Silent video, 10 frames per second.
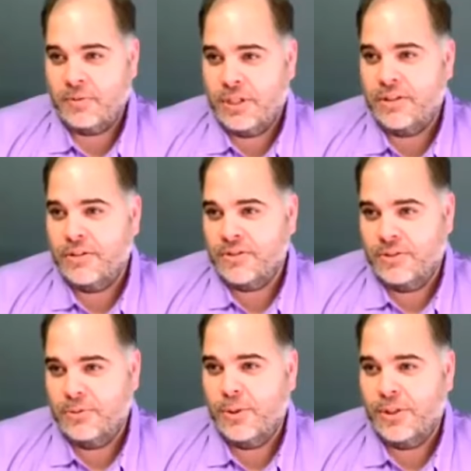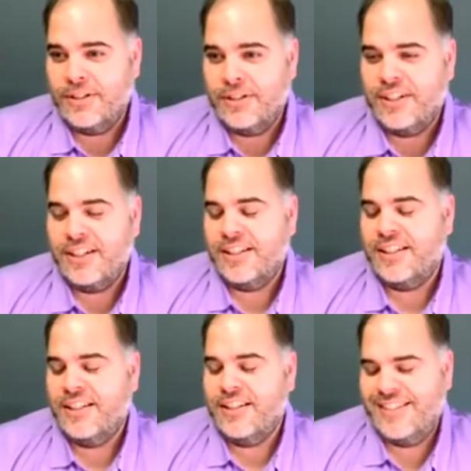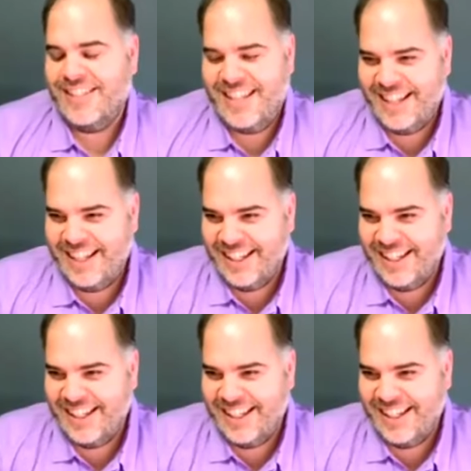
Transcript: when you lose the war, right? It